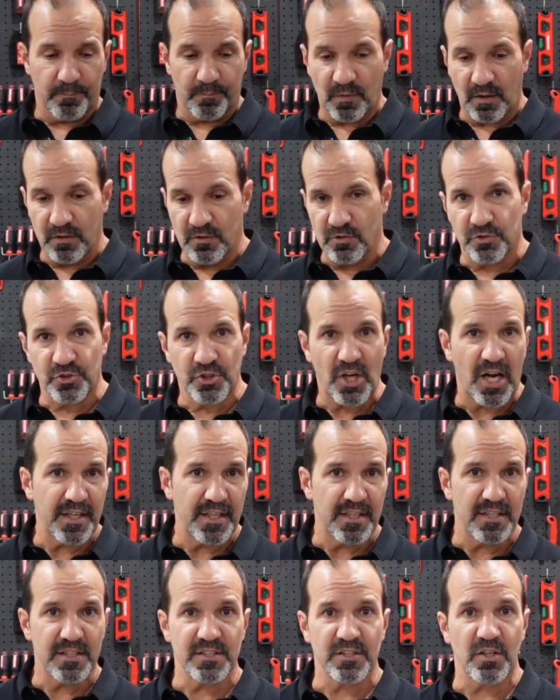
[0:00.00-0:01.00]
you know,
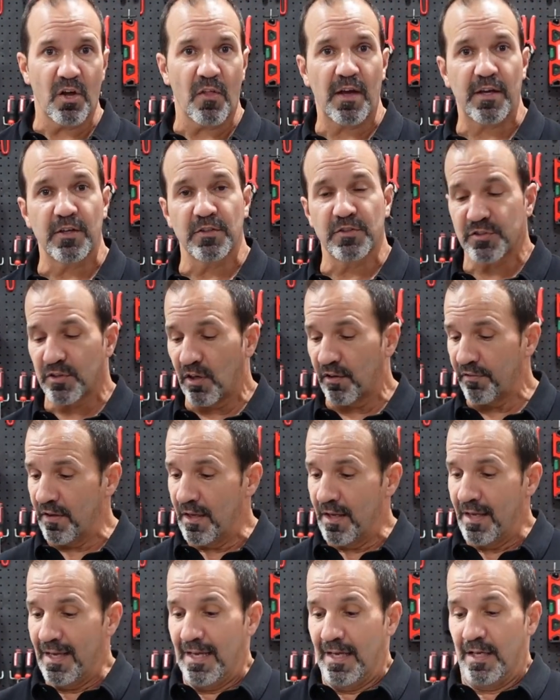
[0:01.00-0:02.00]
Chinas and all that good stuff.
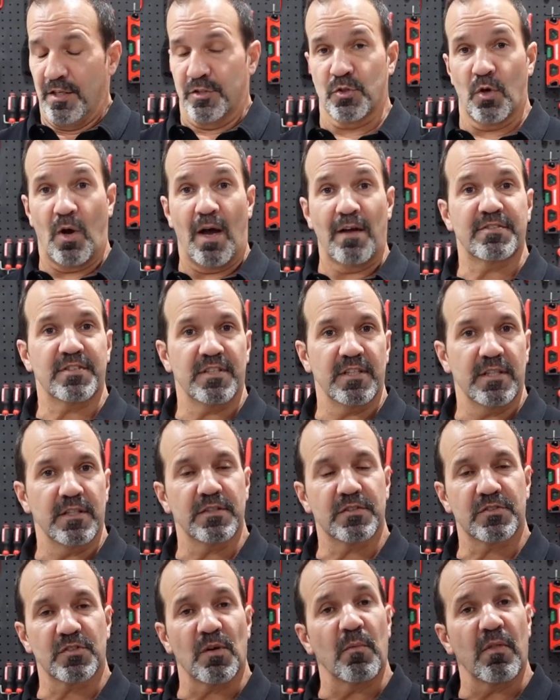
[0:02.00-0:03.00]
So I've seen
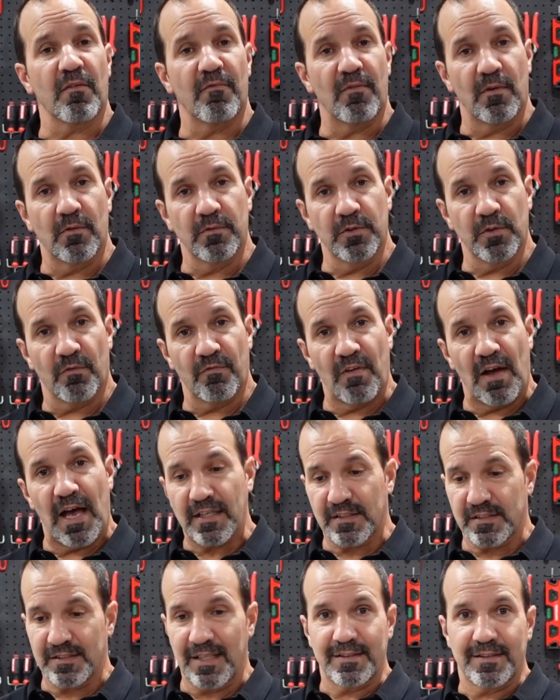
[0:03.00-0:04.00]
some of the, you know,
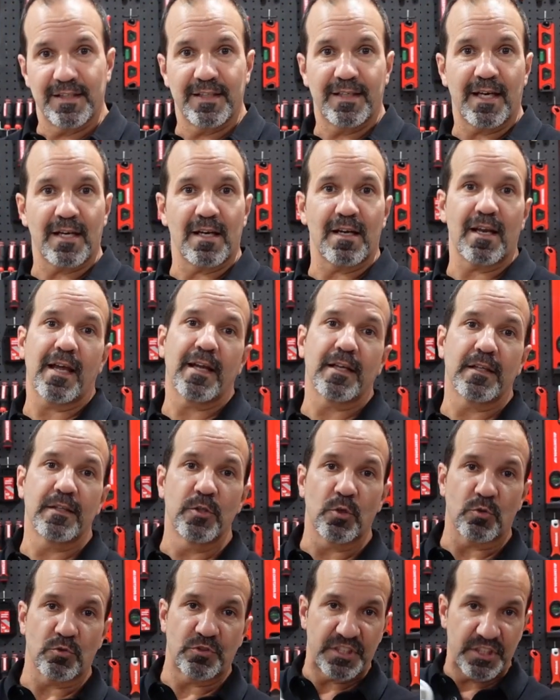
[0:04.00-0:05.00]
vacs that they kind of like, you
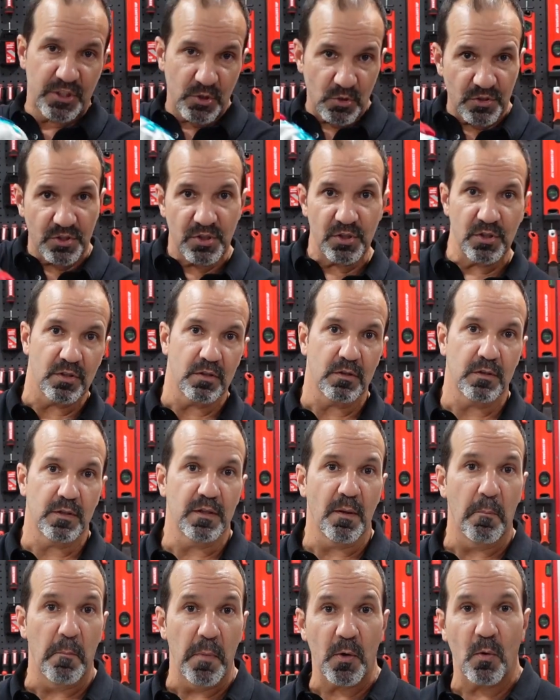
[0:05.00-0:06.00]
know, tilt in
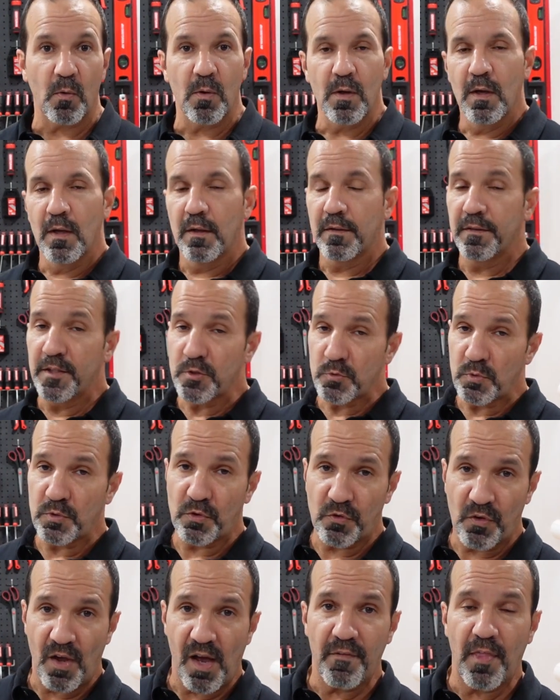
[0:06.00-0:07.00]
the middle. This one
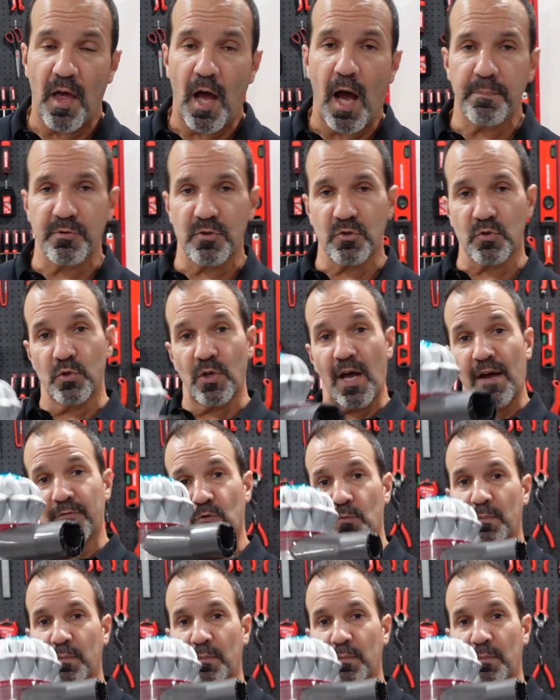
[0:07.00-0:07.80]
doesn't have the option. So you have to